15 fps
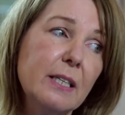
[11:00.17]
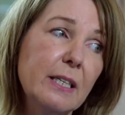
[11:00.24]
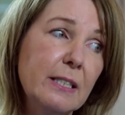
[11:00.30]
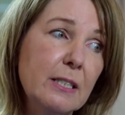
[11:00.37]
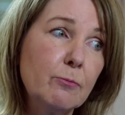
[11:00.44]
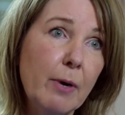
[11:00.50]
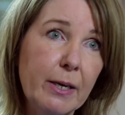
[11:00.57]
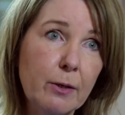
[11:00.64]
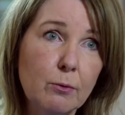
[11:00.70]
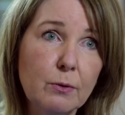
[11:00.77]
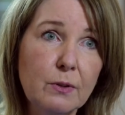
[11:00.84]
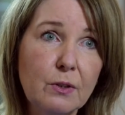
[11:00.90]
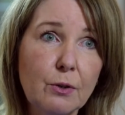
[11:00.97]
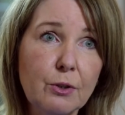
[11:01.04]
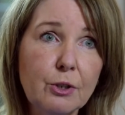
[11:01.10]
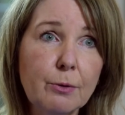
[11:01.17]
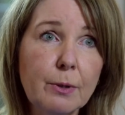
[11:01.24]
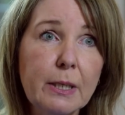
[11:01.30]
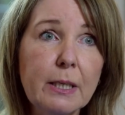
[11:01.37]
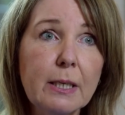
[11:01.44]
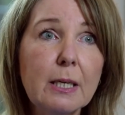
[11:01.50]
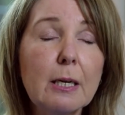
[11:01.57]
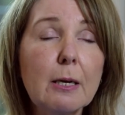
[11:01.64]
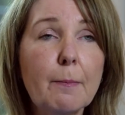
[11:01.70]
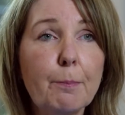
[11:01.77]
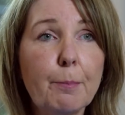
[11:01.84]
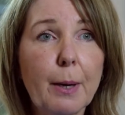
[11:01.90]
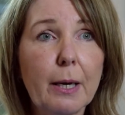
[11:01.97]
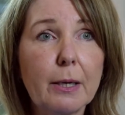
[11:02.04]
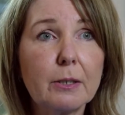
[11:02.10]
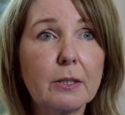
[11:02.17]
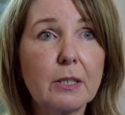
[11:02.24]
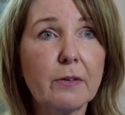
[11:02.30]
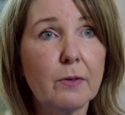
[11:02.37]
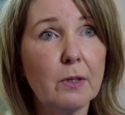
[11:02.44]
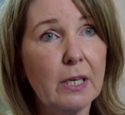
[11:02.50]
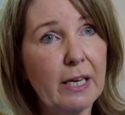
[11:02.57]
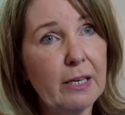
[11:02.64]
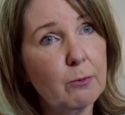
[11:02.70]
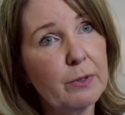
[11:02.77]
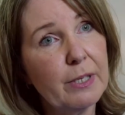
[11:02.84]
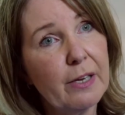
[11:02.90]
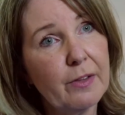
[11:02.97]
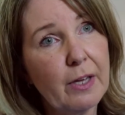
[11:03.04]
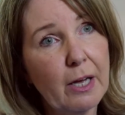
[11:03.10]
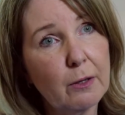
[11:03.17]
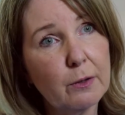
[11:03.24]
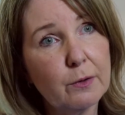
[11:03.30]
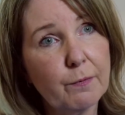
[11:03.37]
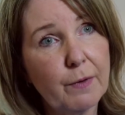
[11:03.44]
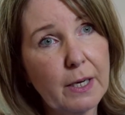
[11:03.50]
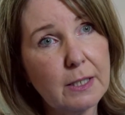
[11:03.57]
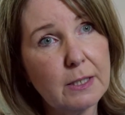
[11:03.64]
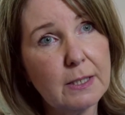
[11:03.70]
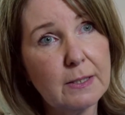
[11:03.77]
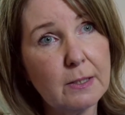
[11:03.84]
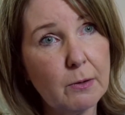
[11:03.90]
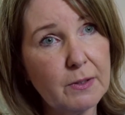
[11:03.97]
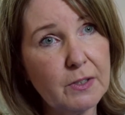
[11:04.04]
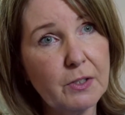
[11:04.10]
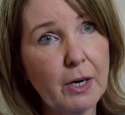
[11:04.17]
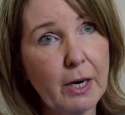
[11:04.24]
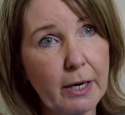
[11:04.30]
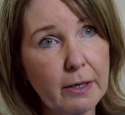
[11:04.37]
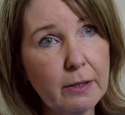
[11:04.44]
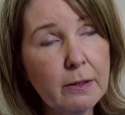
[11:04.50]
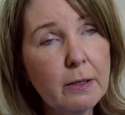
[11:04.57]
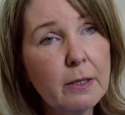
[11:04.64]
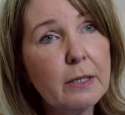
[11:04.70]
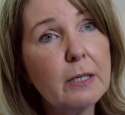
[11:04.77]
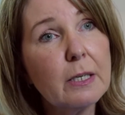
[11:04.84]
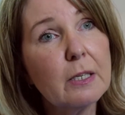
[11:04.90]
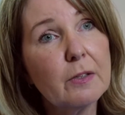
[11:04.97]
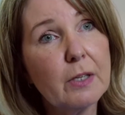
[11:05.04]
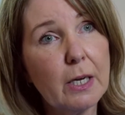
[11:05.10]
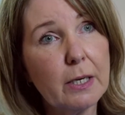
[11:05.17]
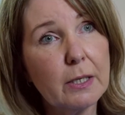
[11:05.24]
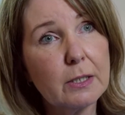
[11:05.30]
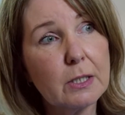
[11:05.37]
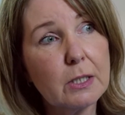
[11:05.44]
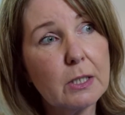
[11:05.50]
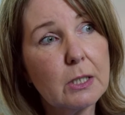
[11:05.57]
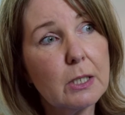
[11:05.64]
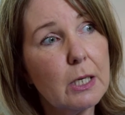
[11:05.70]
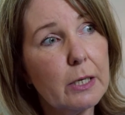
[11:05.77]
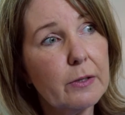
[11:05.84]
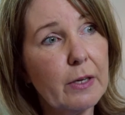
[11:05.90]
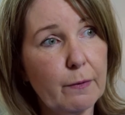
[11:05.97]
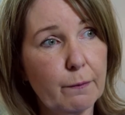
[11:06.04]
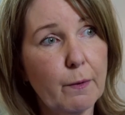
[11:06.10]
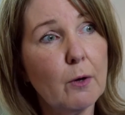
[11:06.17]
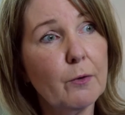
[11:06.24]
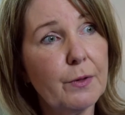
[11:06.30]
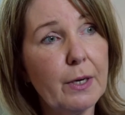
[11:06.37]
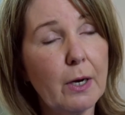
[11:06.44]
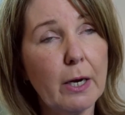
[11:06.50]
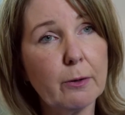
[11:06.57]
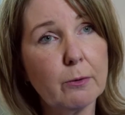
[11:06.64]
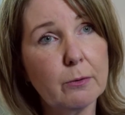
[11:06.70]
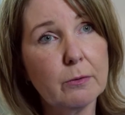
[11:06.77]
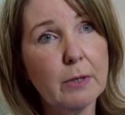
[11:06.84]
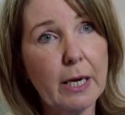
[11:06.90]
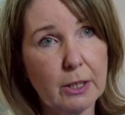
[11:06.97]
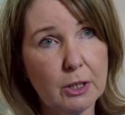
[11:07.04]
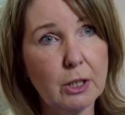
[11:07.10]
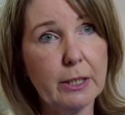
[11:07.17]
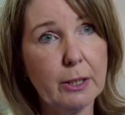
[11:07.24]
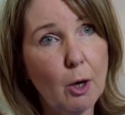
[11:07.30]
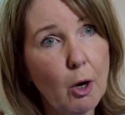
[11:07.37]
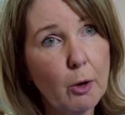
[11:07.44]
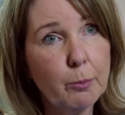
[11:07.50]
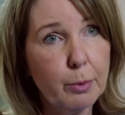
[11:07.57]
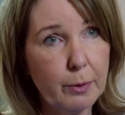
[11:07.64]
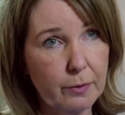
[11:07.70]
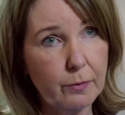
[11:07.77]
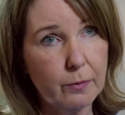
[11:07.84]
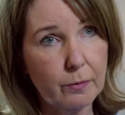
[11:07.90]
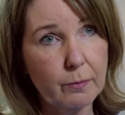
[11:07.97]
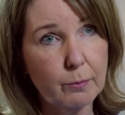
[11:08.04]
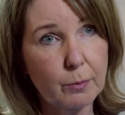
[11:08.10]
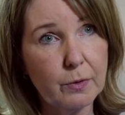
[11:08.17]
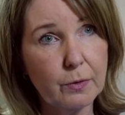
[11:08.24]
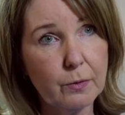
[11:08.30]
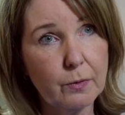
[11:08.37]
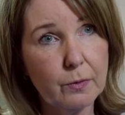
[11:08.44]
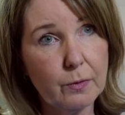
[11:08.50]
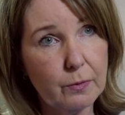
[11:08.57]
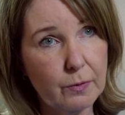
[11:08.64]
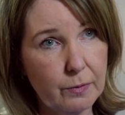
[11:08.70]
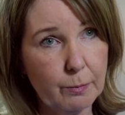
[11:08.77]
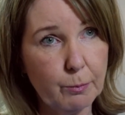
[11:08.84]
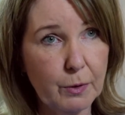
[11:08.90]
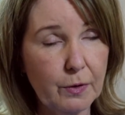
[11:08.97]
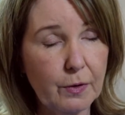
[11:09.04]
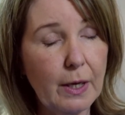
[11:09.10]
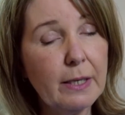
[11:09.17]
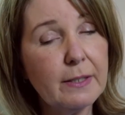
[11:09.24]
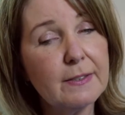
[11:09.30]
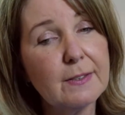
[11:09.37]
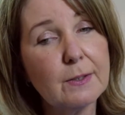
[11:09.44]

It radical surgery, but given I had all the other health factors and I was young, that they felt that I could actually cope with that.